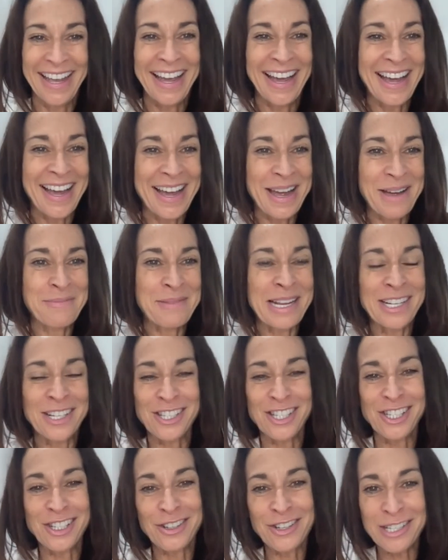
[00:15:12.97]
And
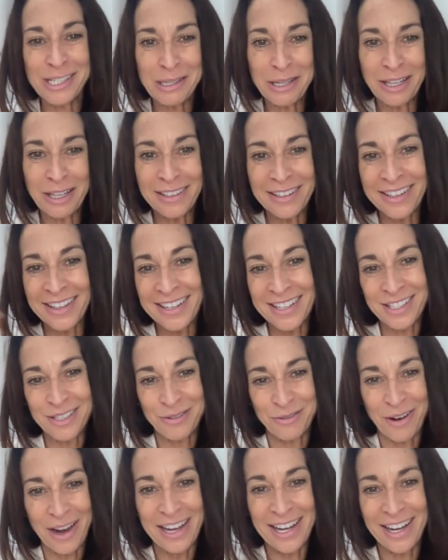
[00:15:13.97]
as soon as the link is
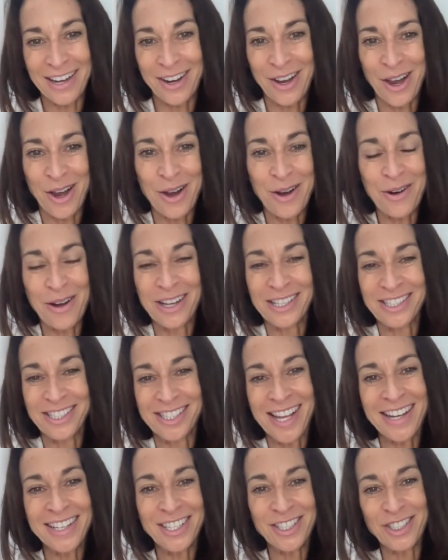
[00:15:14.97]
ready to go, I'll
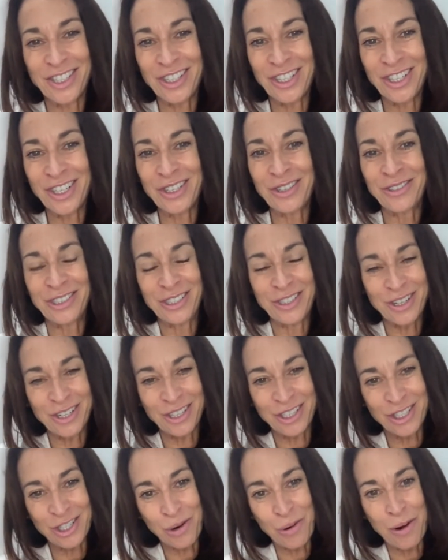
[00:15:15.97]
send it to you and you
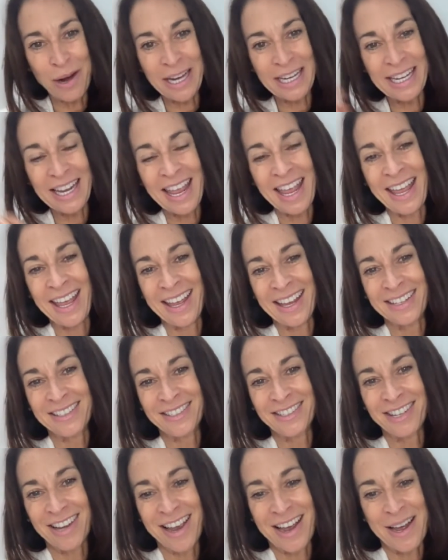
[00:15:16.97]
can join and
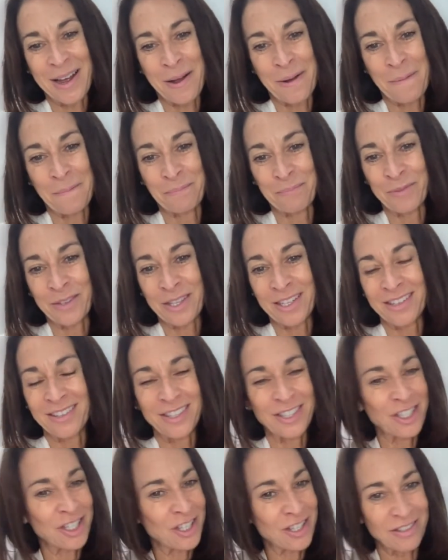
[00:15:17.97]

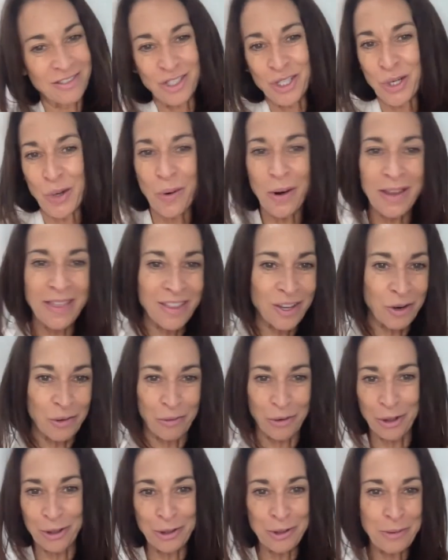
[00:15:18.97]
join the
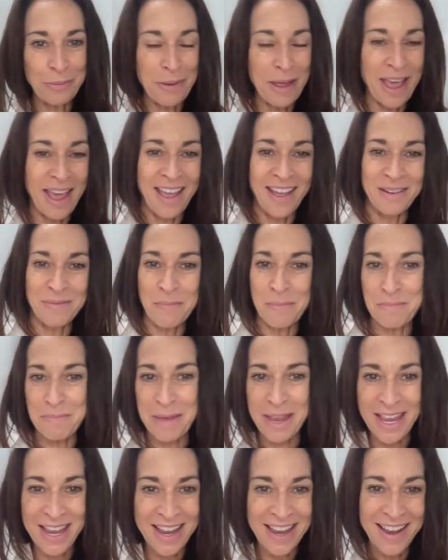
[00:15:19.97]
group and
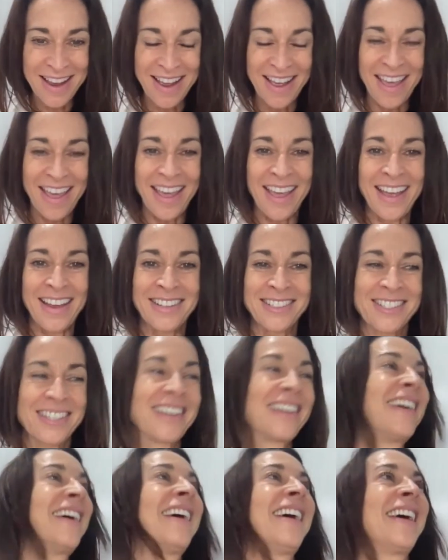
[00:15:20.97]
me, and
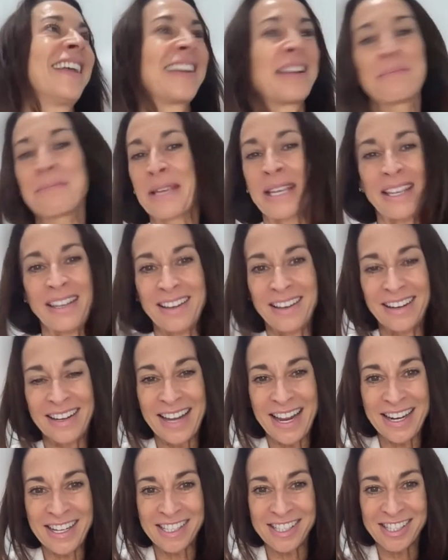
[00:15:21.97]

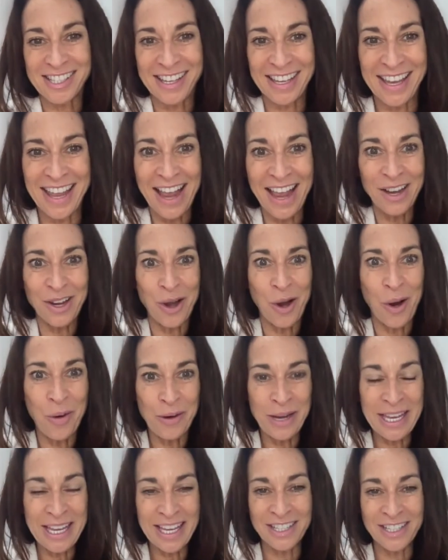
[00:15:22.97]
let us get
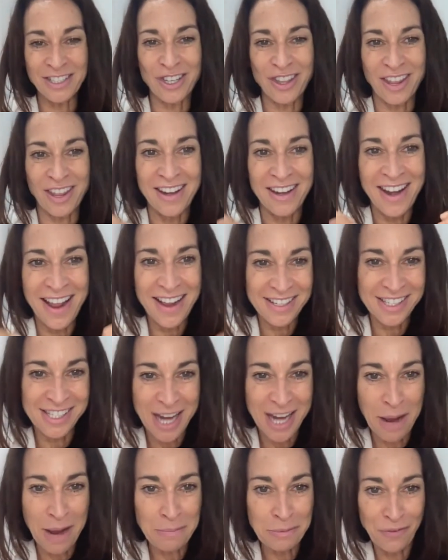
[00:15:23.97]
going into the next
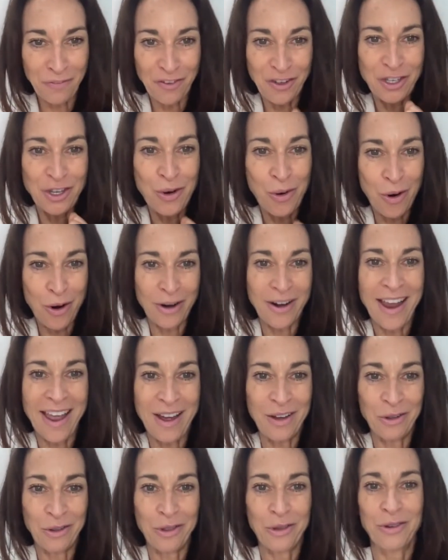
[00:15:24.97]
steps for your
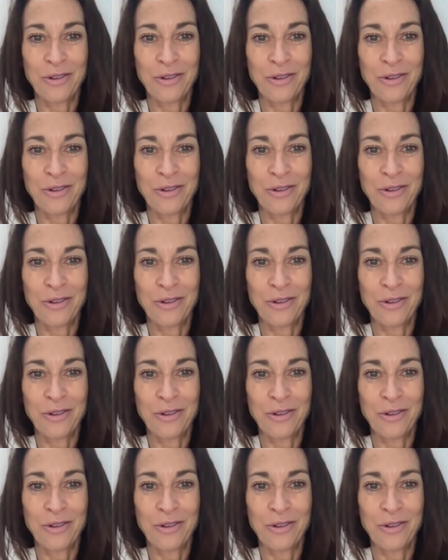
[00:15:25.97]
health